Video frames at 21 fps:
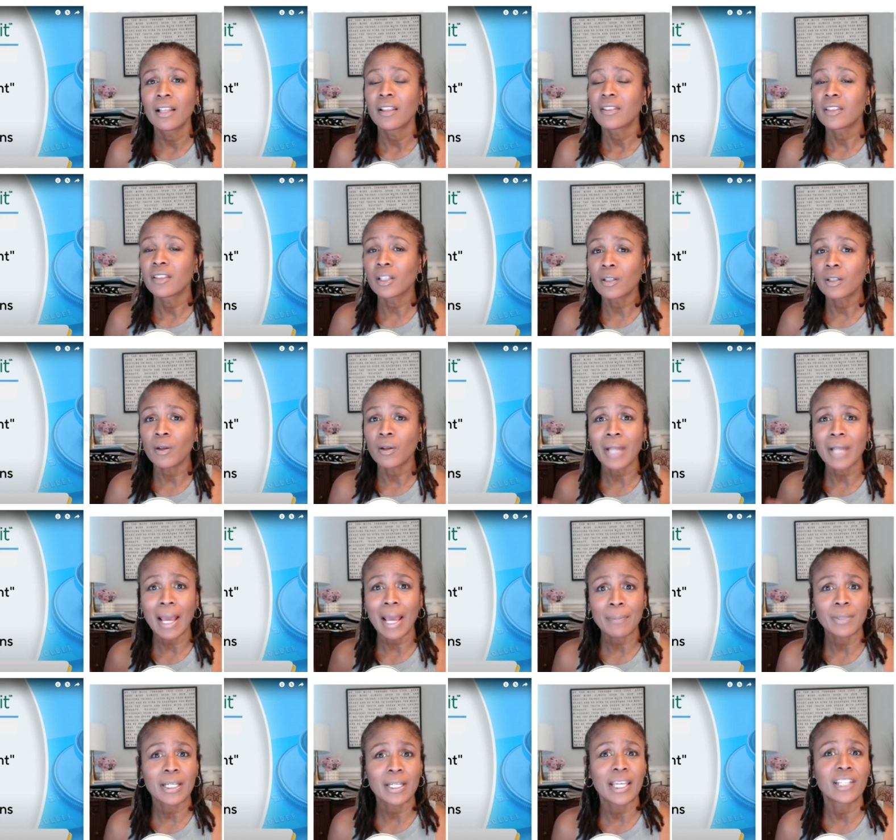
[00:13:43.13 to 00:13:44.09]
the loan
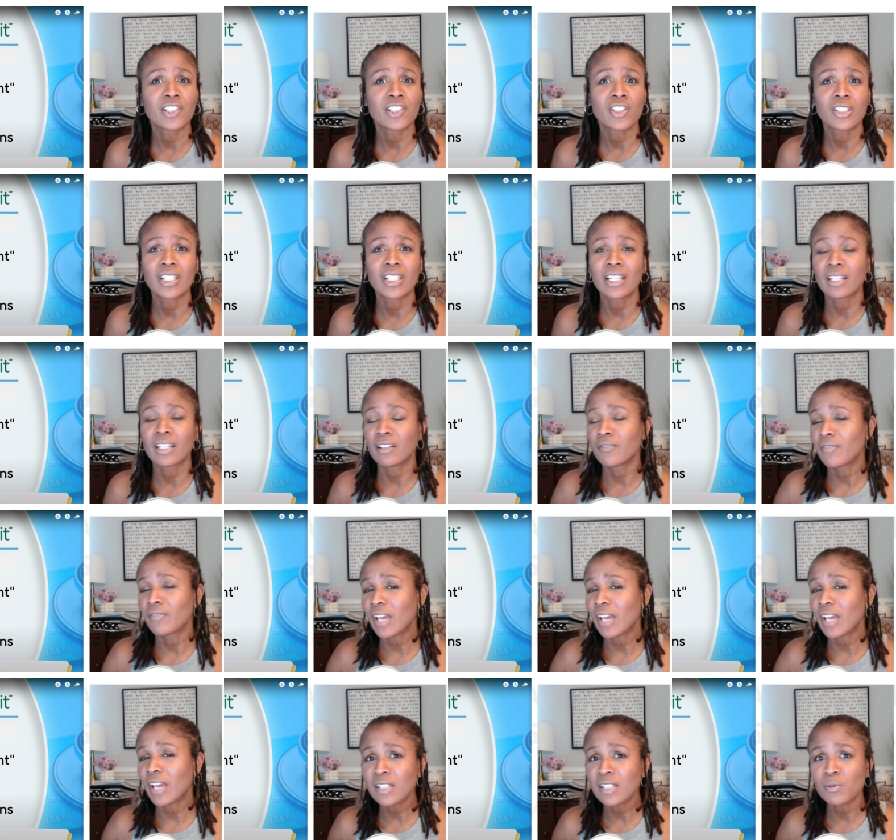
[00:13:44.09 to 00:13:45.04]
application in
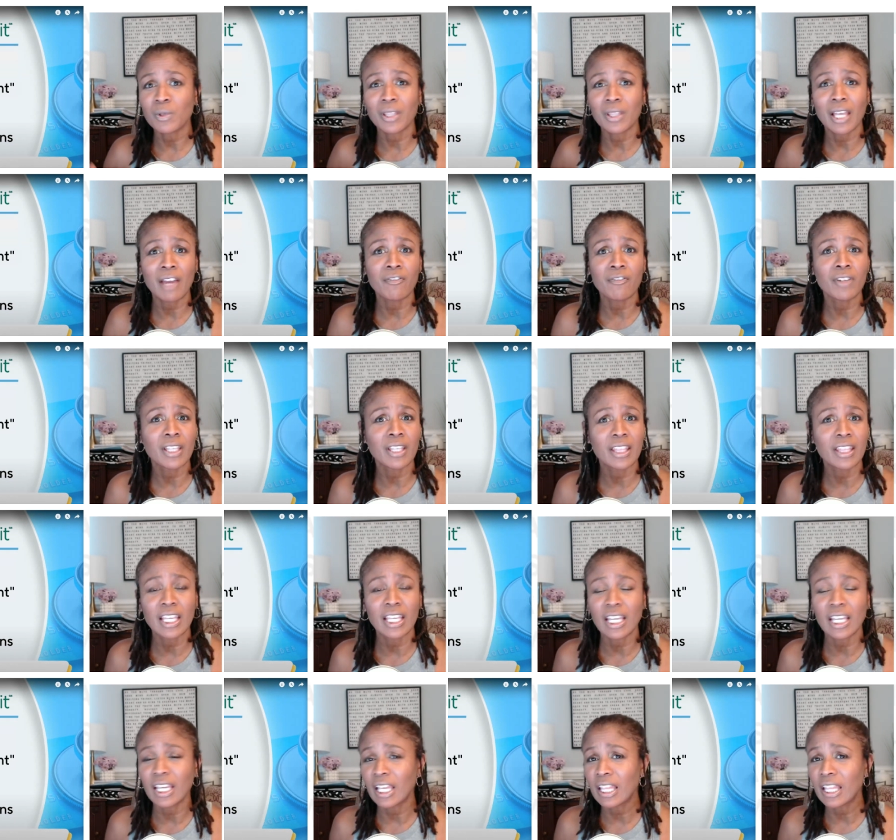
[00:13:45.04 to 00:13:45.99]
advance with
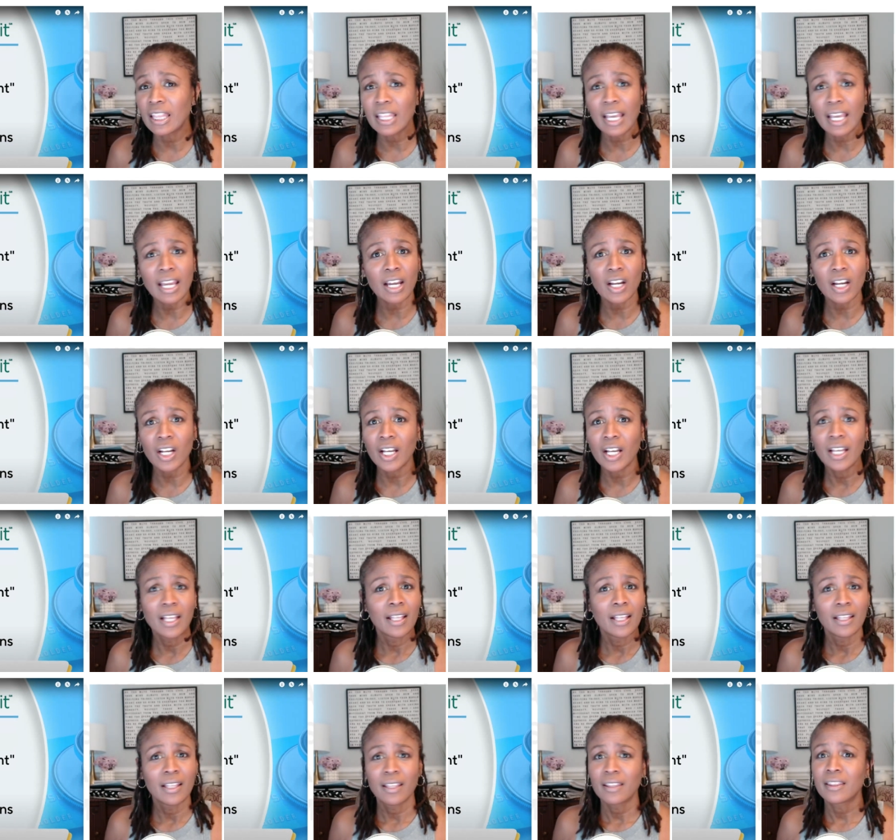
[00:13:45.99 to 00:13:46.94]
everything in there.
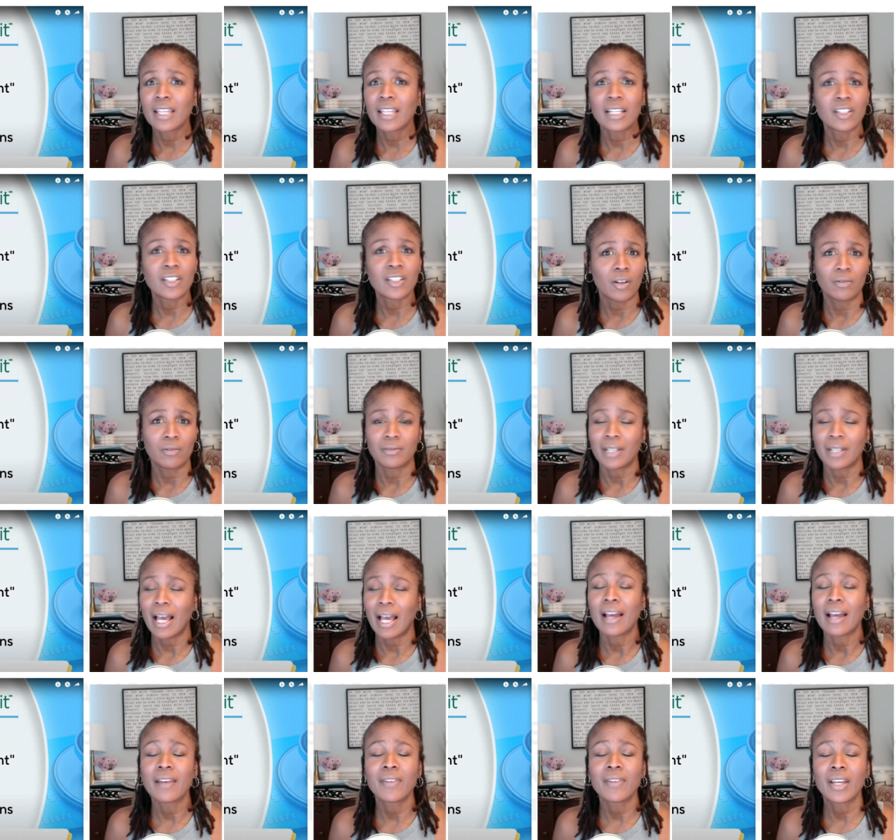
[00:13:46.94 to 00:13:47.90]
They don't. I
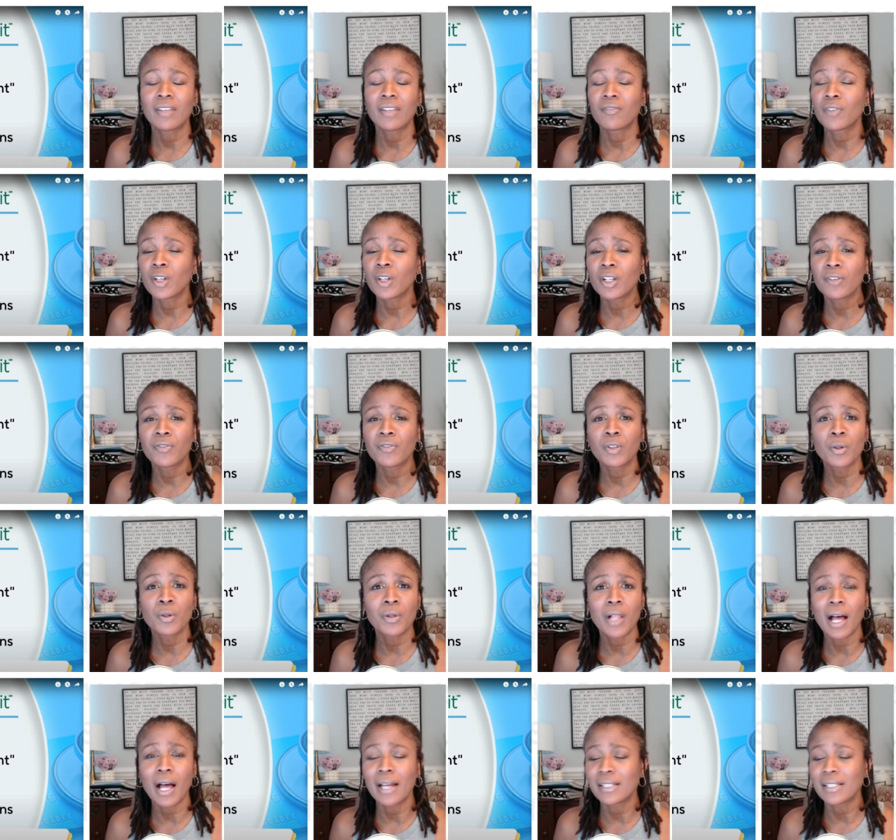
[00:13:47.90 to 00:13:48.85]
have had very few
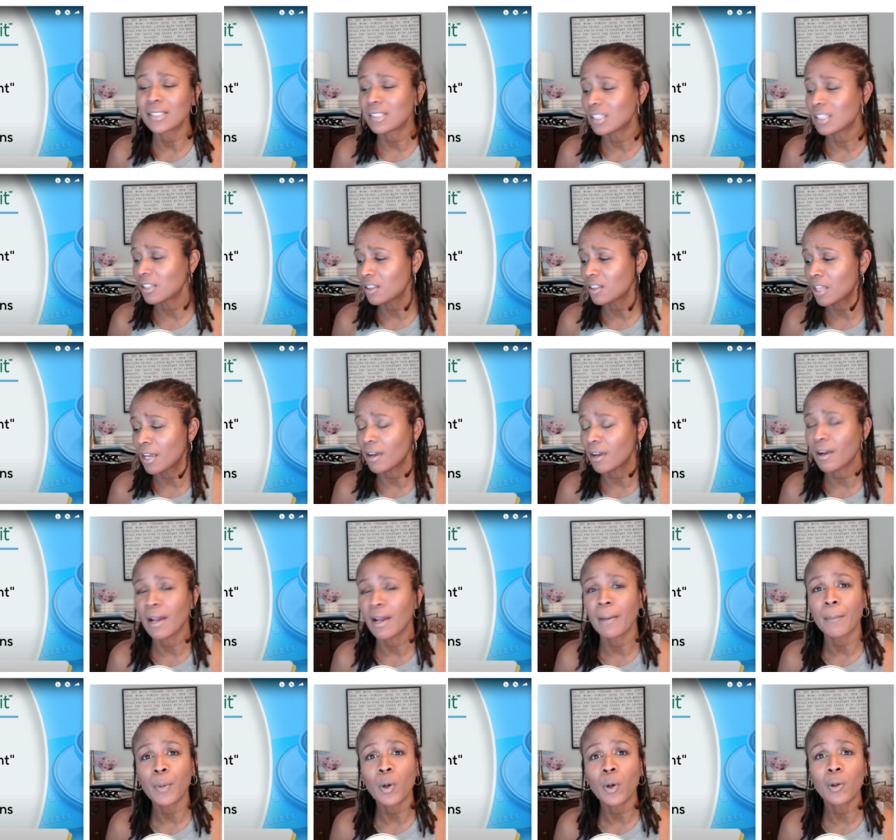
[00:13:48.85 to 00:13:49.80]
clients sit there
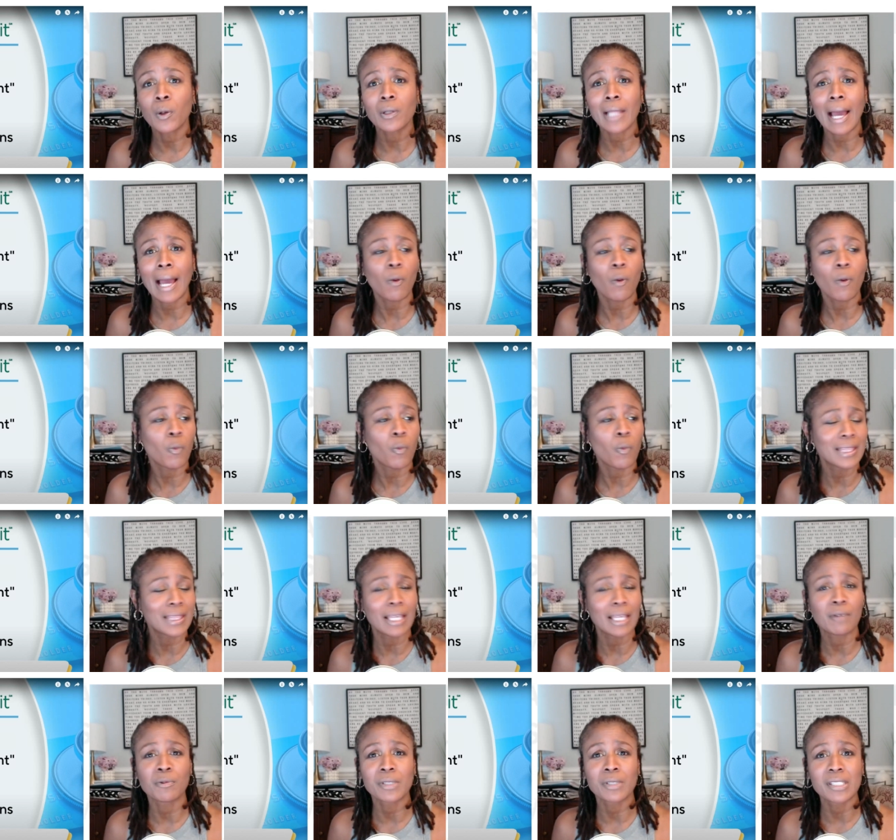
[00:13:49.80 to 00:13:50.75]
and pull out what
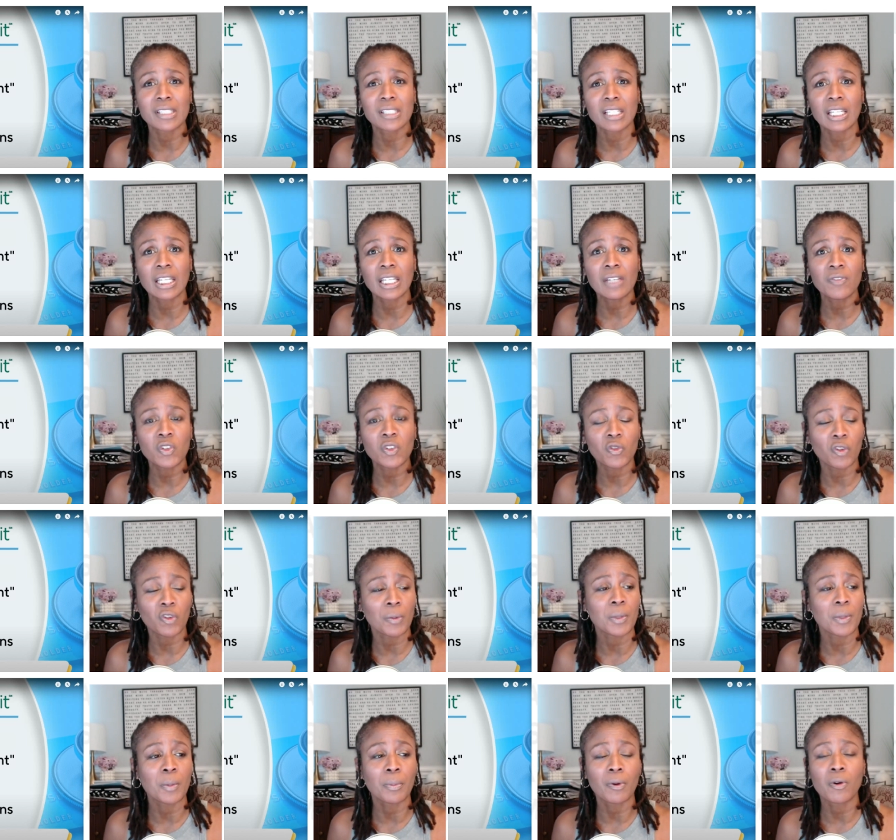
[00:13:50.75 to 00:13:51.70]
they received from
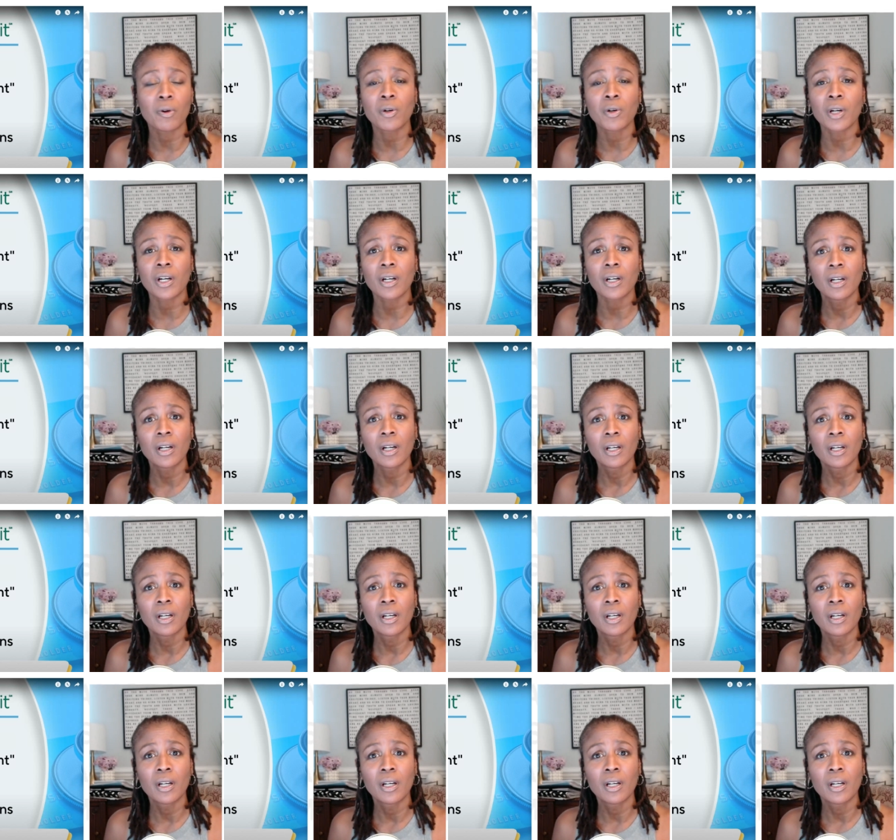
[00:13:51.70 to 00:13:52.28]
the broker